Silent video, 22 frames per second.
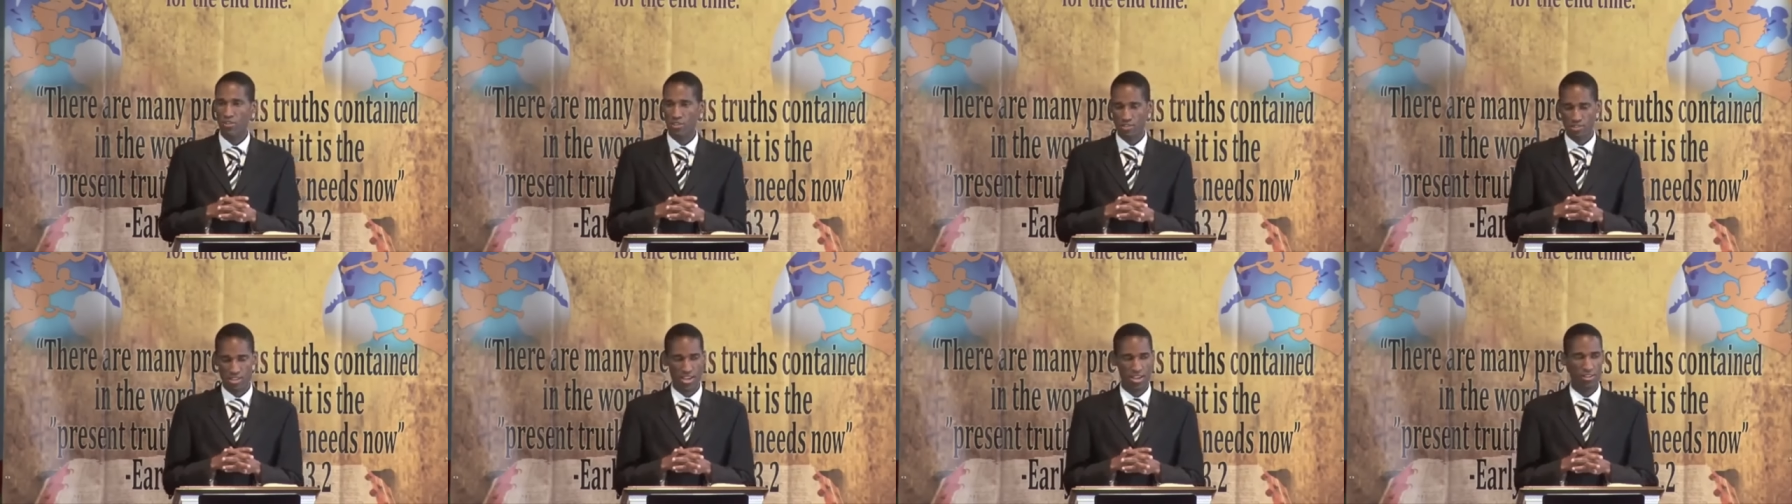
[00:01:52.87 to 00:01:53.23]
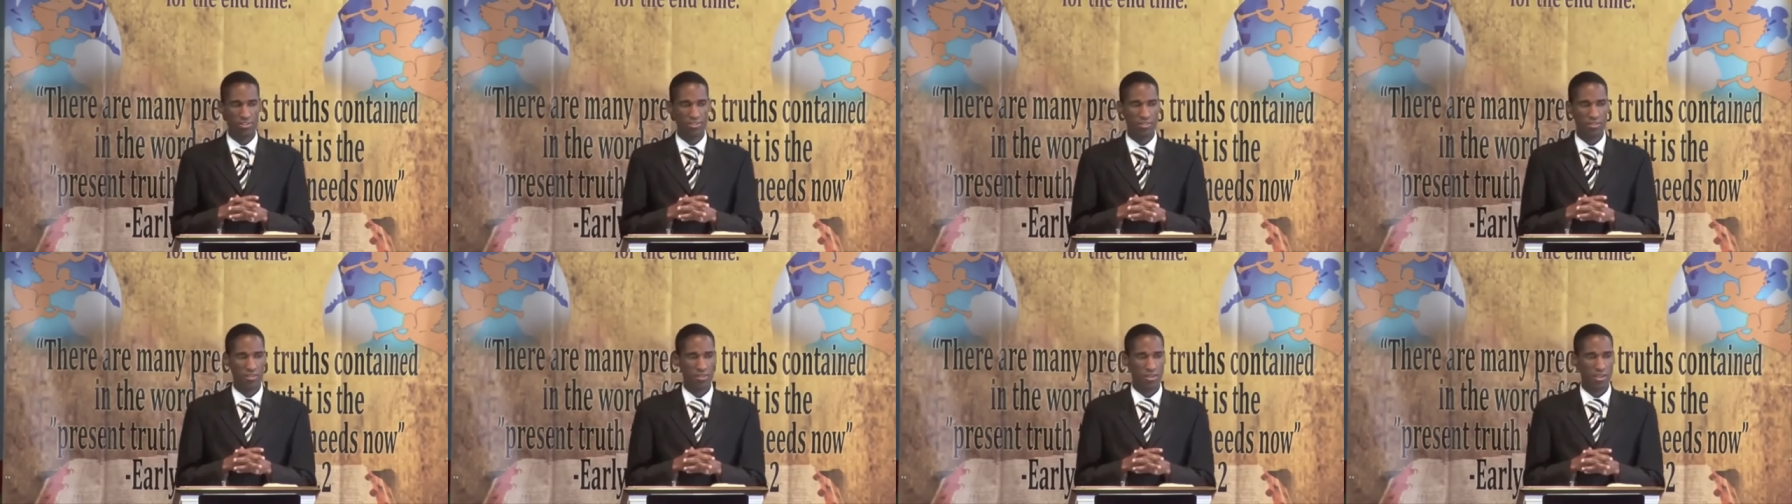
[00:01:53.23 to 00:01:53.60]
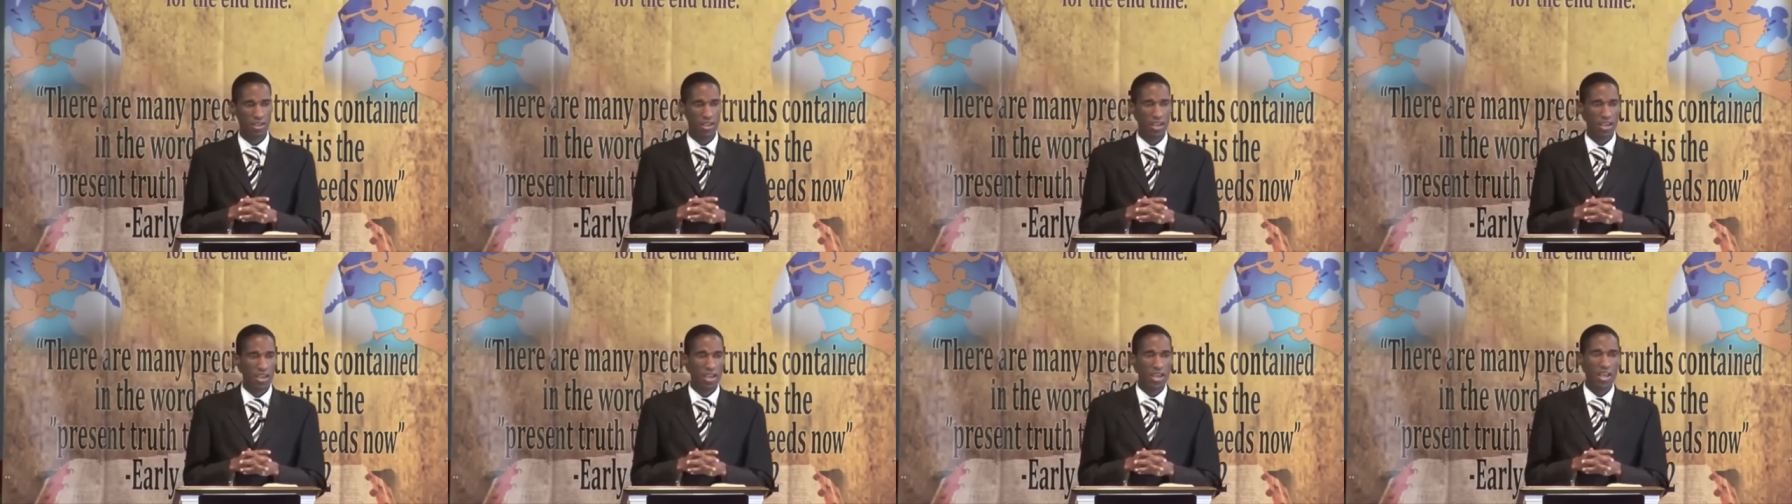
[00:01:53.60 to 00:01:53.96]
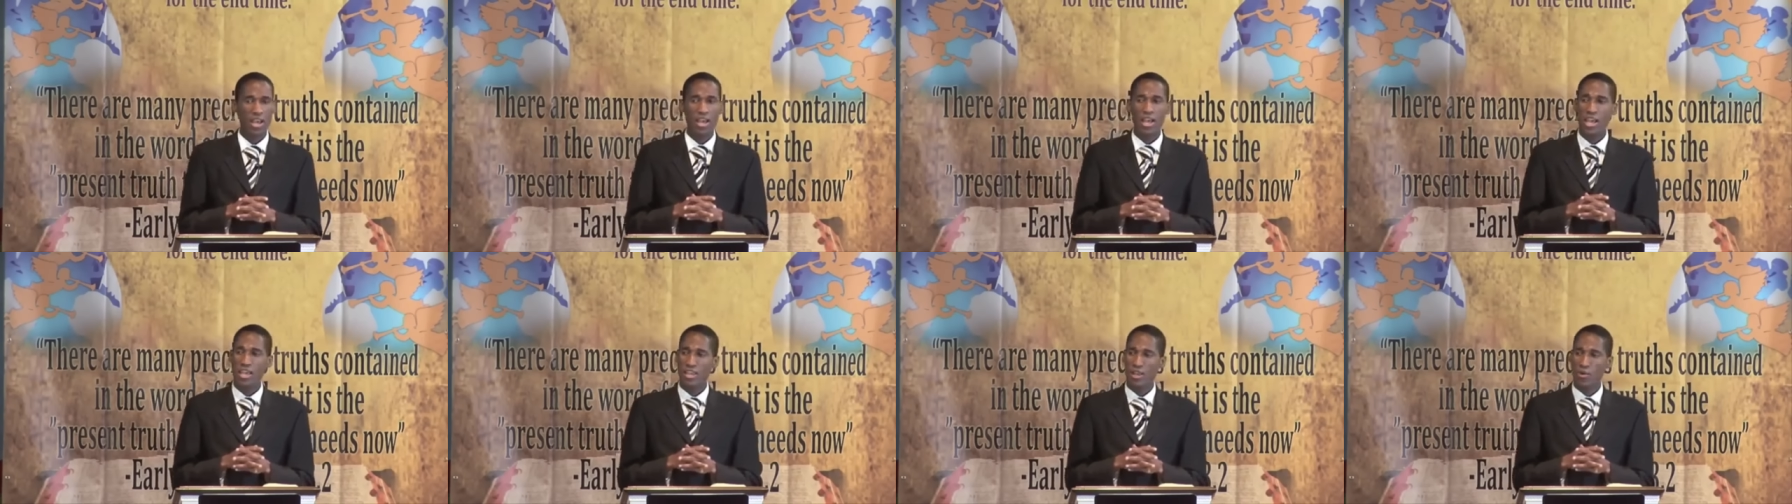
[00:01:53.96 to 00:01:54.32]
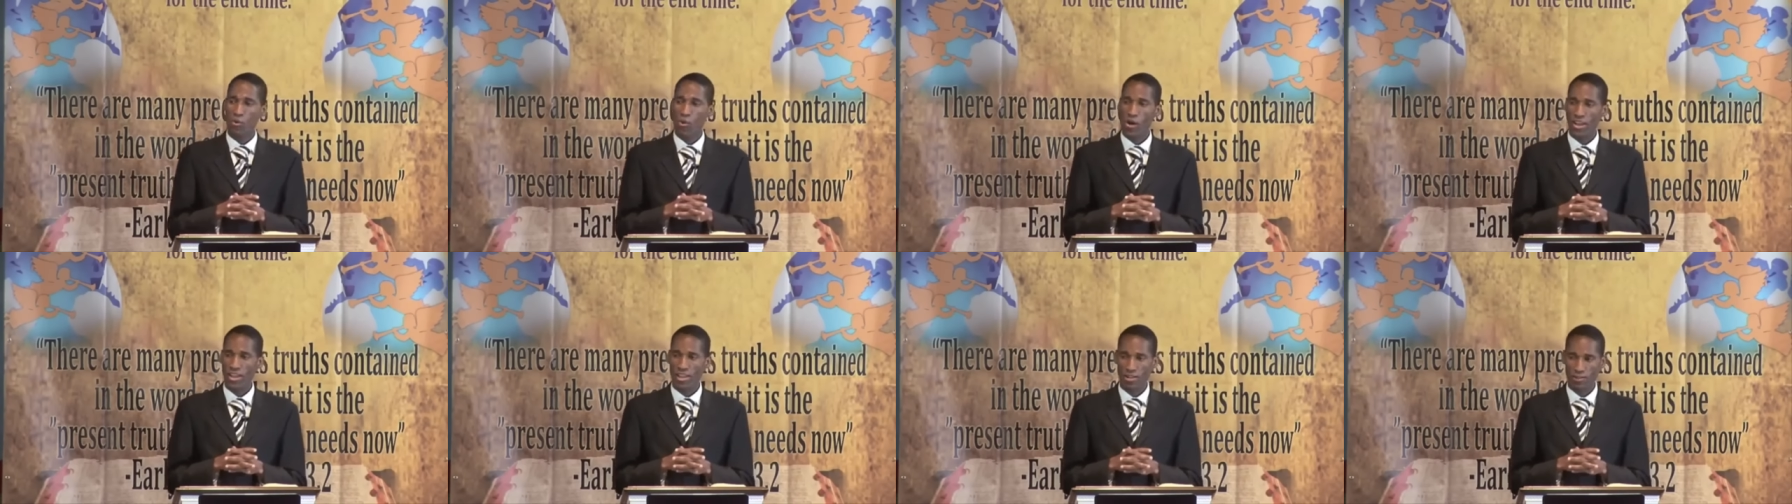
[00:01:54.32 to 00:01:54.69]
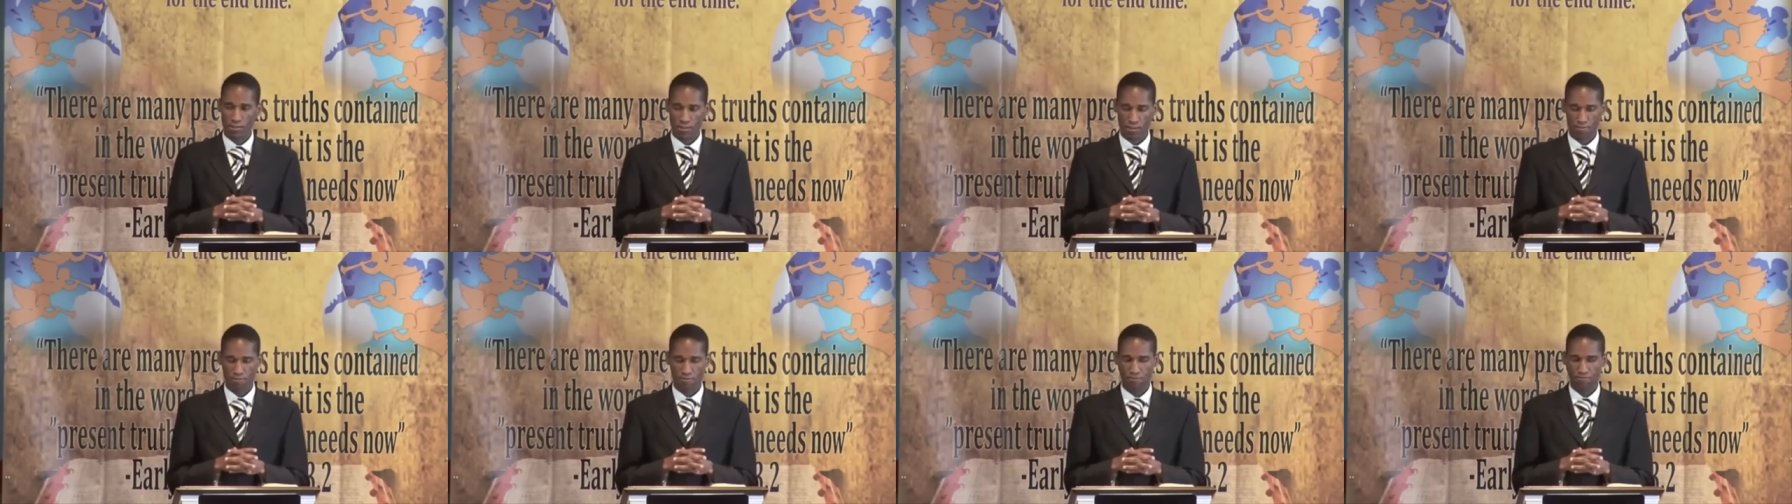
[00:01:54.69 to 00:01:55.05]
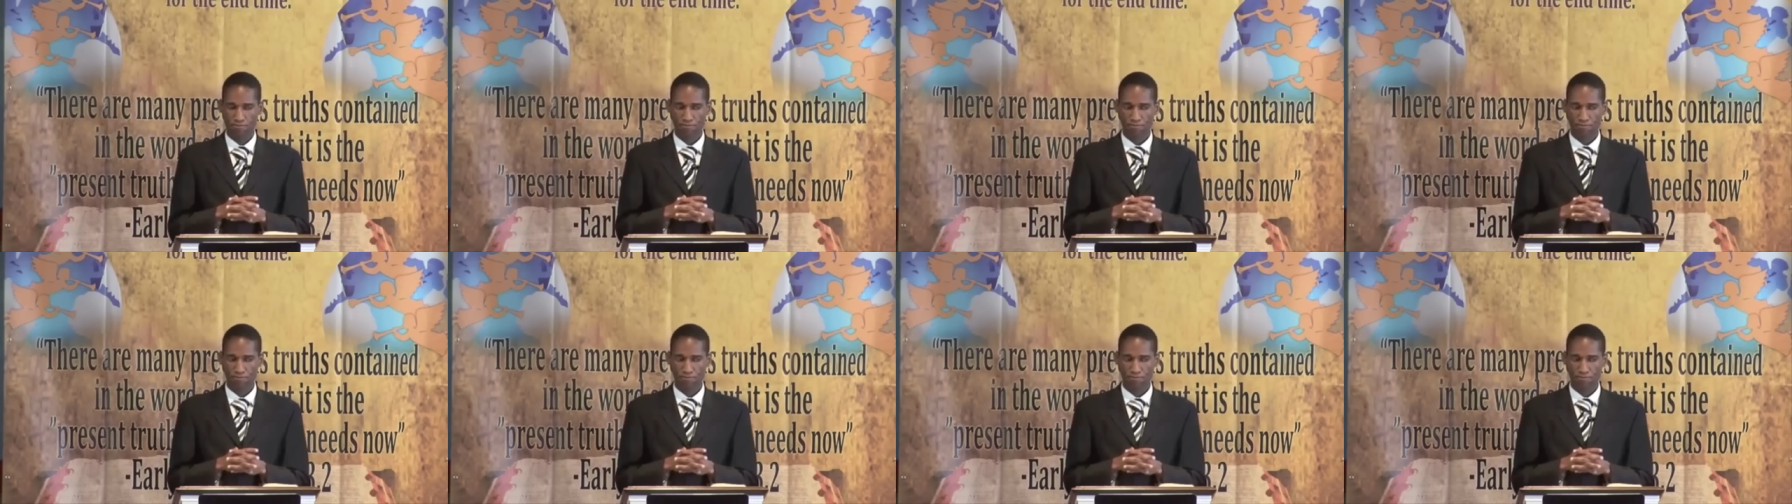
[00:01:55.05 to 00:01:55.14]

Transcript: the saints. And then what else?